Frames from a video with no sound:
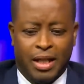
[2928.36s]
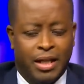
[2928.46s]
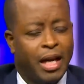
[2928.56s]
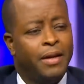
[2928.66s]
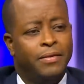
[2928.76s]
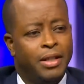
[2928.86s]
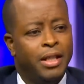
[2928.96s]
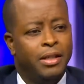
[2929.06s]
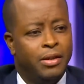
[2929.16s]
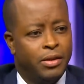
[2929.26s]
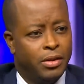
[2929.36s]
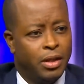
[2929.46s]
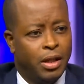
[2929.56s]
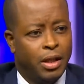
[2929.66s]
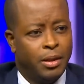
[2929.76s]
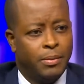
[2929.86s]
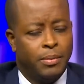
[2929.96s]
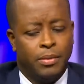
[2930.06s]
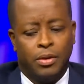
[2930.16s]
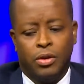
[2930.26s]
like Ivy League,
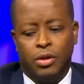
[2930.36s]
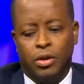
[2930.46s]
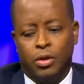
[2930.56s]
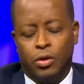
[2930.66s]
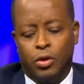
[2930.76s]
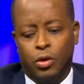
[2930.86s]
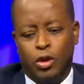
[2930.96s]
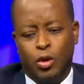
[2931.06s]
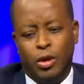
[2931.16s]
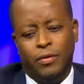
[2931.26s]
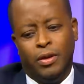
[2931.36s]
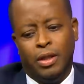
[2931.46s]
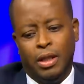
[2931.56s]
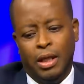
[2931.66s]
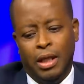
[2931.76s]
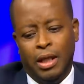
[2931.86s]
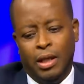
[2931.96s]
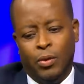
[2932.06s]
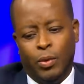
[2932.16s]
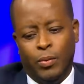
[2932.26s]
you know, students. So even
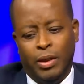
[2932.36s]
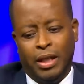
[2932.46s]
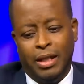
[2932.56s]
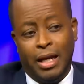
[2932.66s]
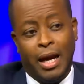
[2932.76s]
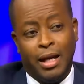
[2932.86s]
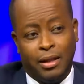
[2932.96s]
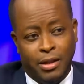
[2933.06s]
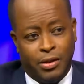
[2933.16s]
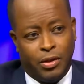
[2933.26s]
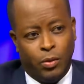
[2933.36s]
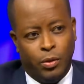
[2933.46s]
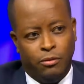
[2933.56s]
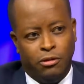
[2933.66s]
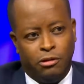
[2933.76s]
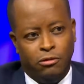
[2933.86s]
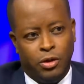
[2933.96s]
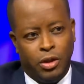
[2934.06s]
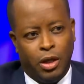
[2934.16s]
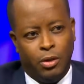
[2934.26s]
when we look at the athletes that we
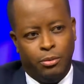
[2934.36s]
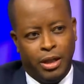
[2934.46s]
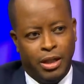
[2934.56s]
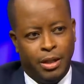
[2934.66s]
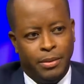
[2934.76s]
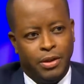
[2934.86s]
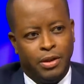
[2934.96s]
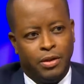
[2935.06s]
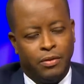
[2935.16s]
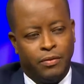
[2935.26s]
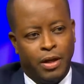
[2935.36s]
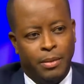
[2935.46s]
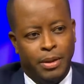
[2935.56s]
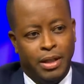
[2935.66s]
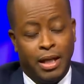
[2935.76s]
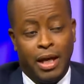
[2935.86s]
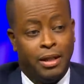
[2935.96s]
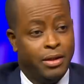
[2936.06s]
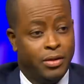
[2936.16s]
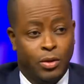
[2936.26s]
recruit now, bringing them into this environment, the
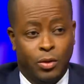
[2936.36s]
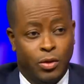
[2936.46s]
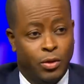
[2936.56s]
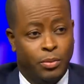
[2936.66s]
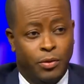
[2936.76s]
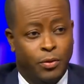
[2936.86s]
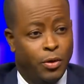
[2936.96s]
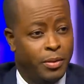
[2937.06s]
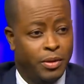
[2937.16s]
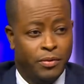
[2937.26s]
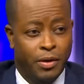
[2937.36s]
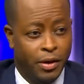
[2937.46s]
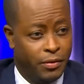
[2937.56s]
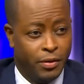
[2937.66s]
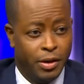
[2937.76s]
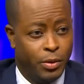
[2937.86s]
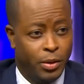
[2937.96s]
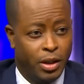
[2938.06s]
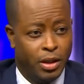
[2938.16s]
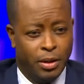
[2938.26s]
athletes are also performing very, very
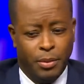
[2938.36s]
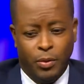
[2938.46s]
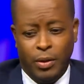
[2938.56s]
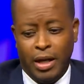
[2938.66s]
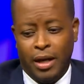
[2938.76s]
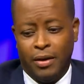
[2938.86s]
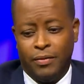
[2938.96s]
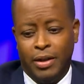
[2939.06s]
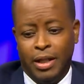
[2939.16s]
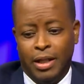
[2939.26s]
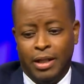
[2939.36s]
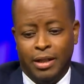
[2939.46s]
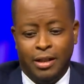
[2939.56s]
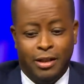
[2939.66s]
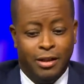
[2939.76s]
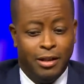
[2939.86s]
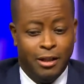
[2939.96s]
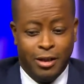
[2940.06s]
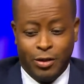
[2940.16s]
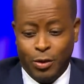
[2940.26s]
well. I mean, we have
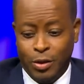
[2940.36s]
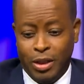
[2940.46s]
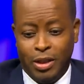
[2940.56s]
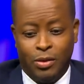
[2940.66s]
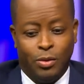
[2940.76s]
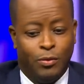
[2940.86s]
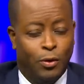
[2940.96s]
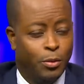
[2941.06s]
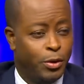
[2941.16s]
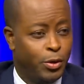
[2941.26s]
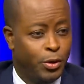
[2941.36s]
engineering students with 4.0